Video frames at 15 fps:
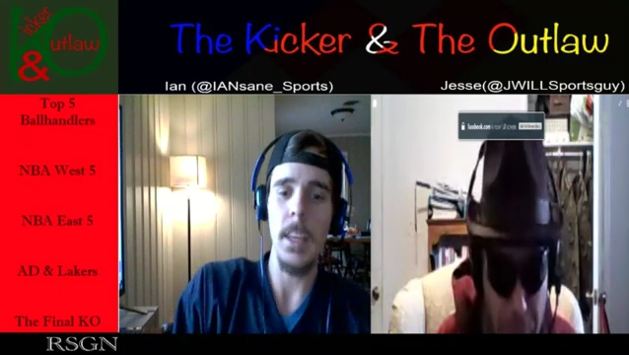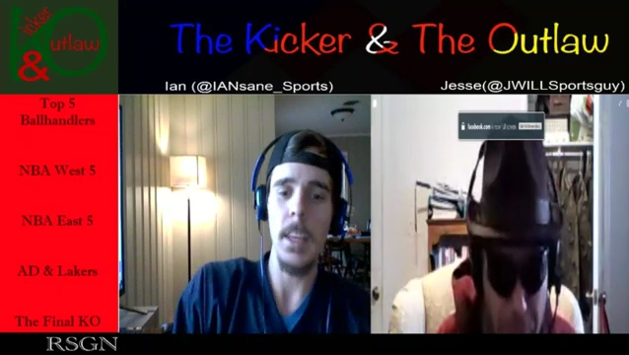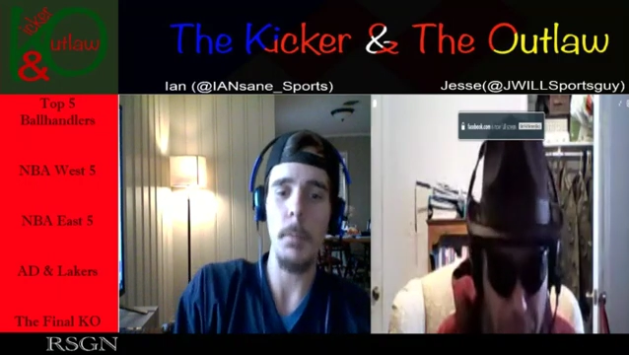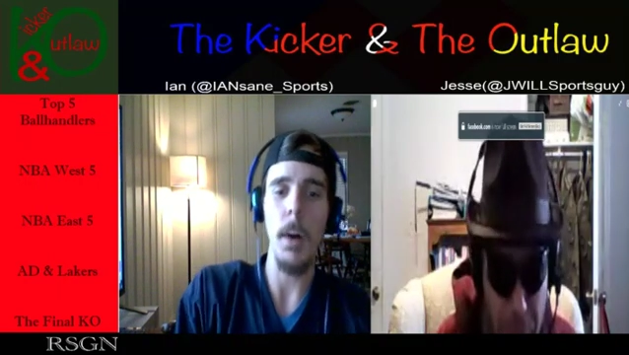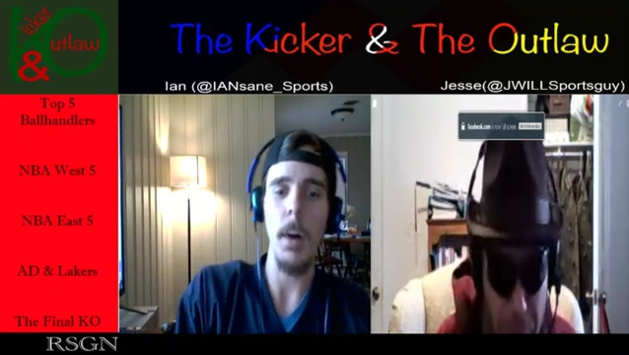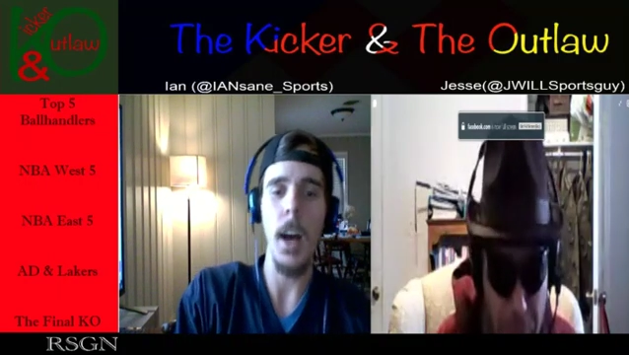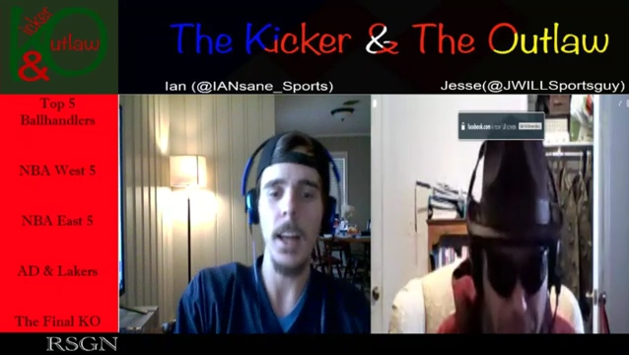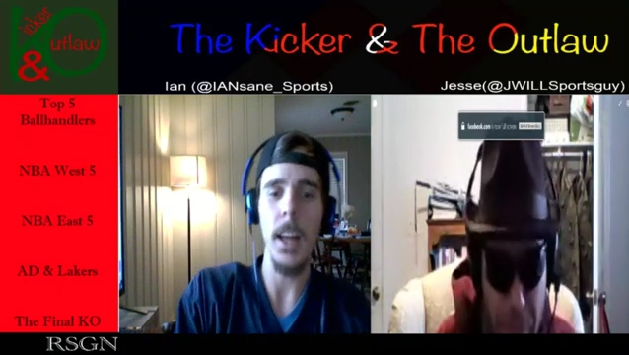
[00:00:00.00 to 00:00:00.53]

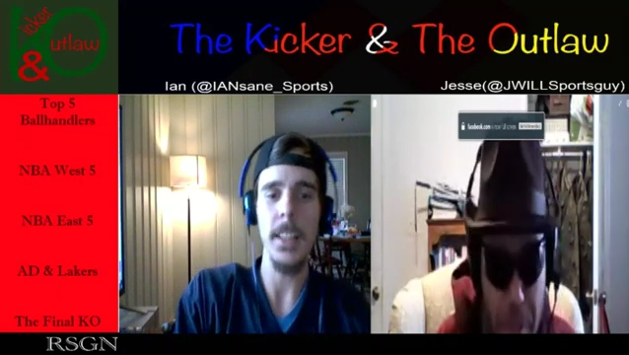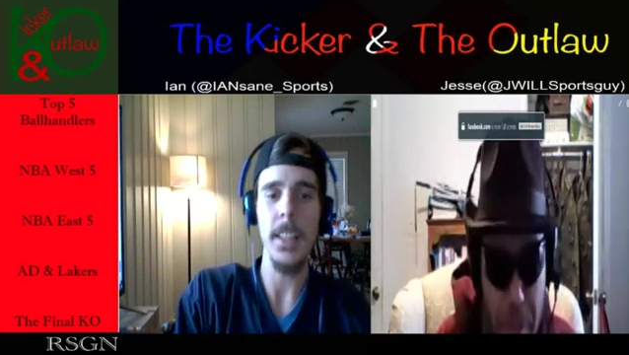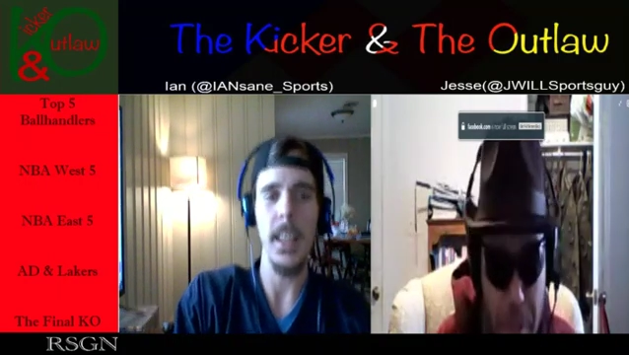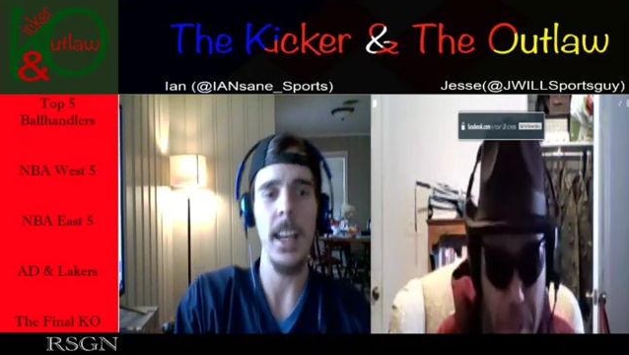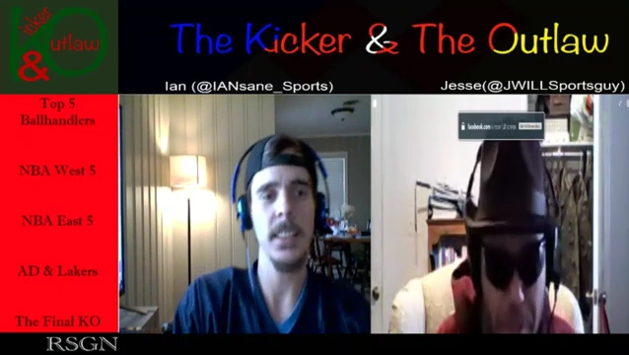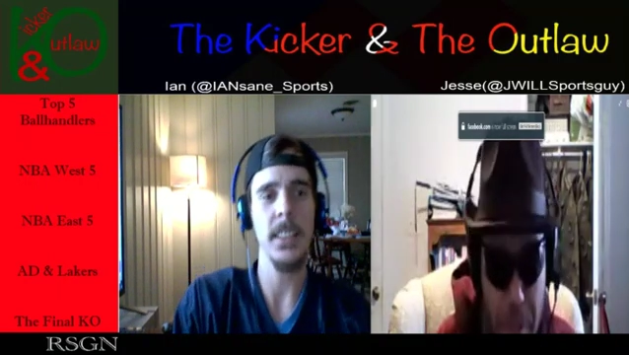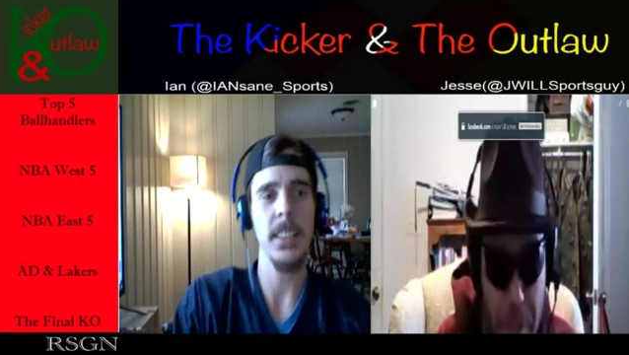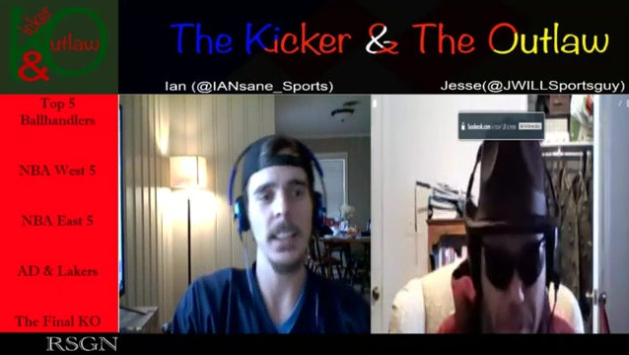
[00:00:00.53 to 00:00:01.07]
the
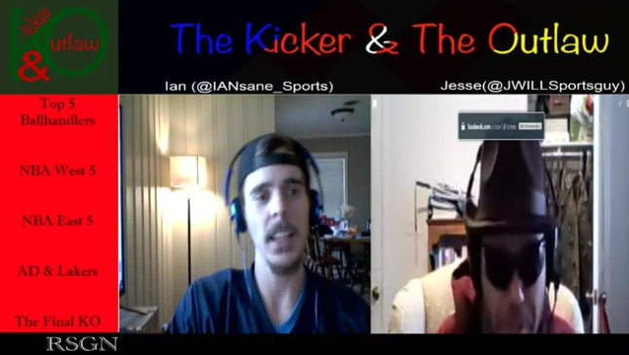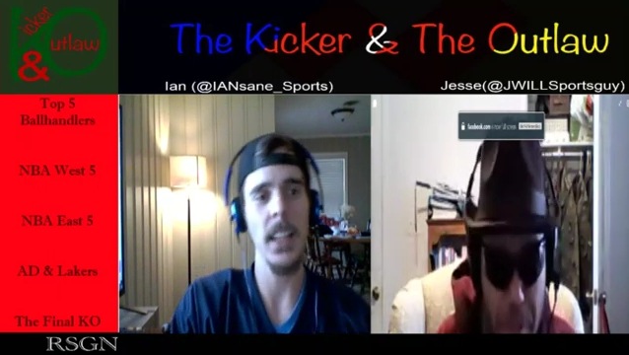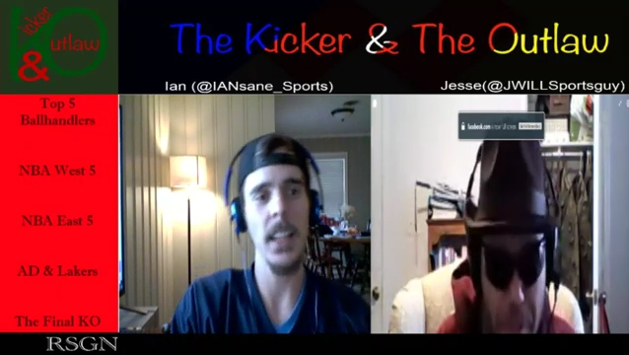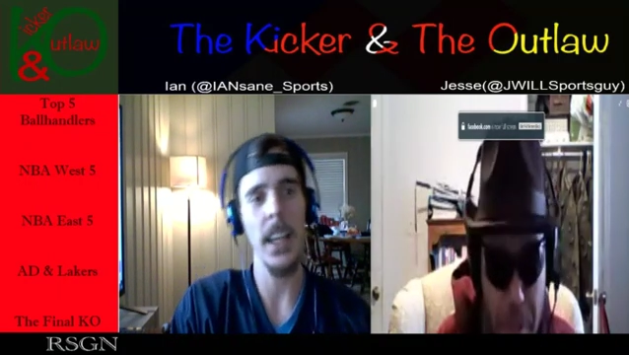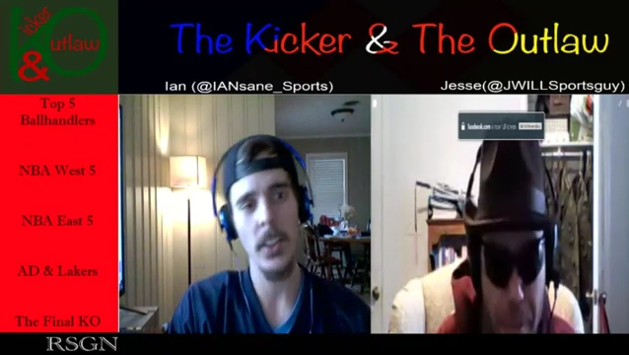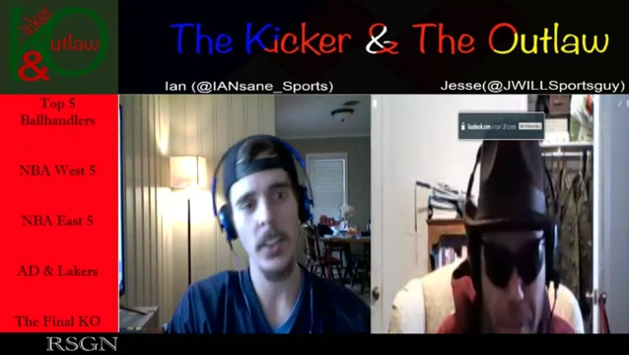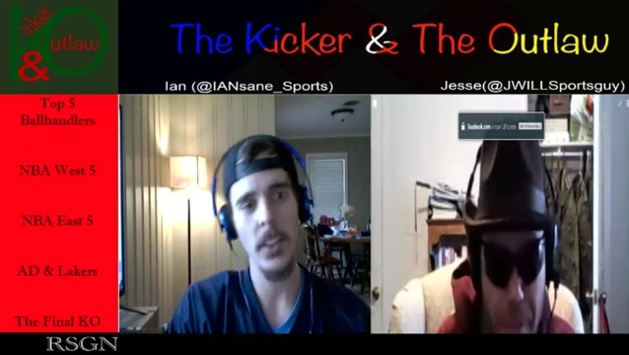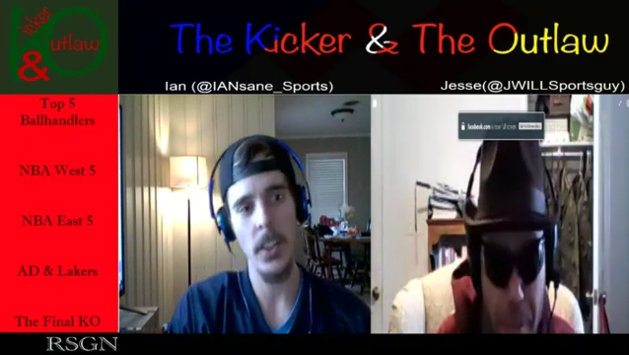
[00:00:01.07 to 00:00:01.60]
podcast
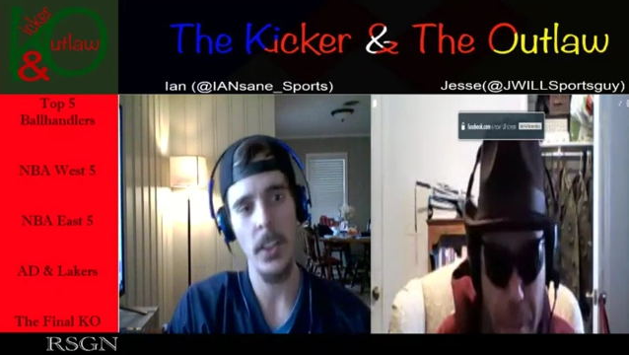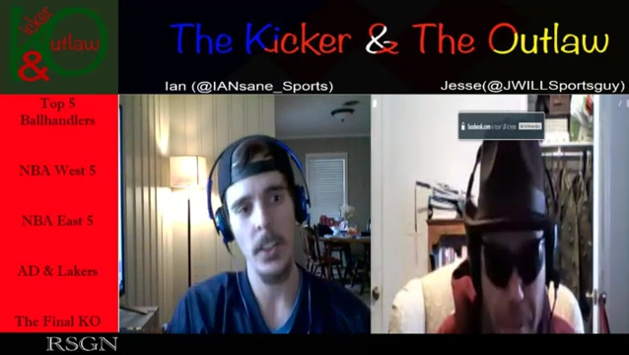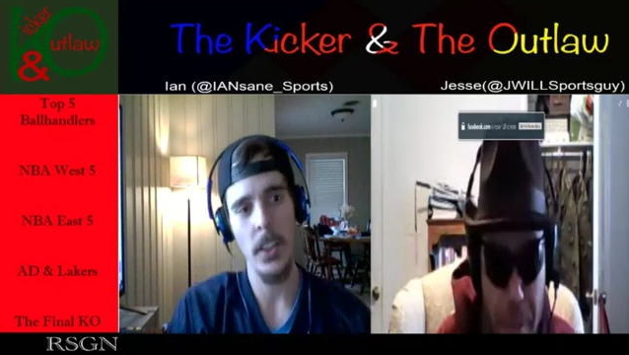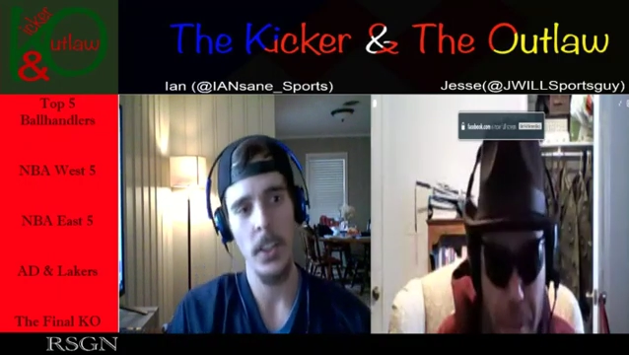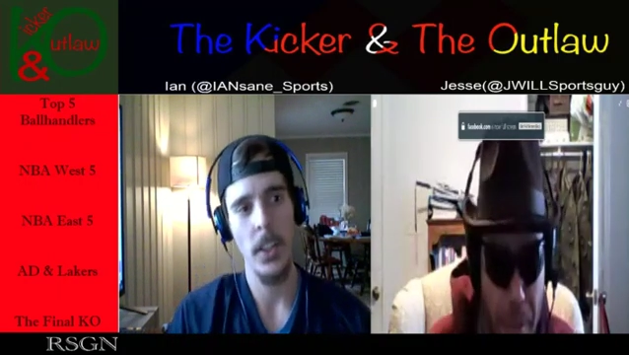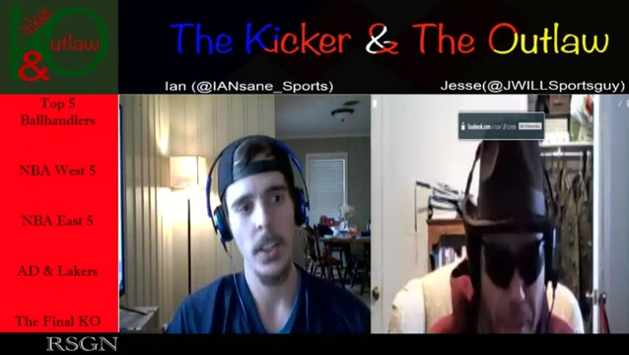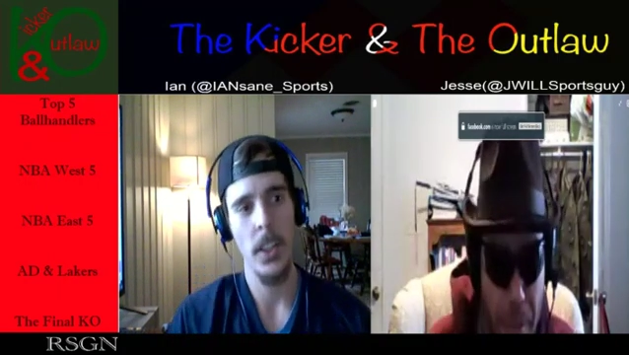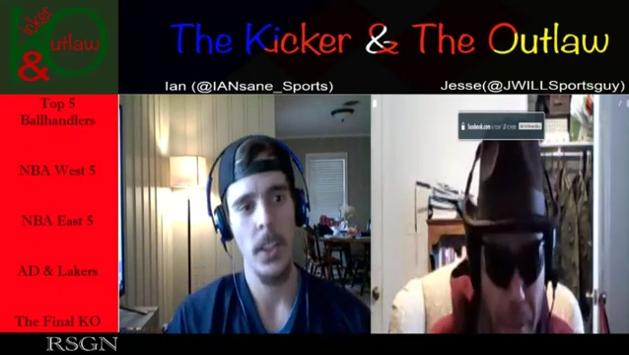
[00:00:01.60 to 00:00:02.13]

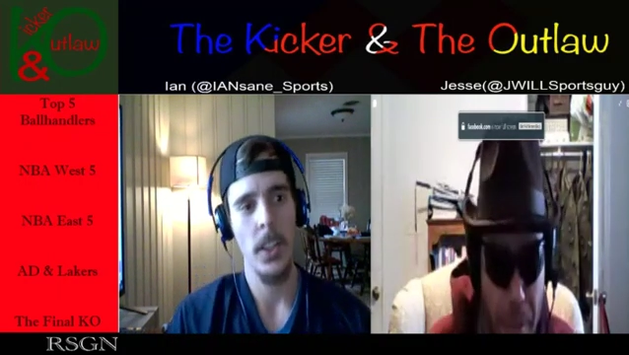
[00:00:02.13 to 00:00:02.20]
later.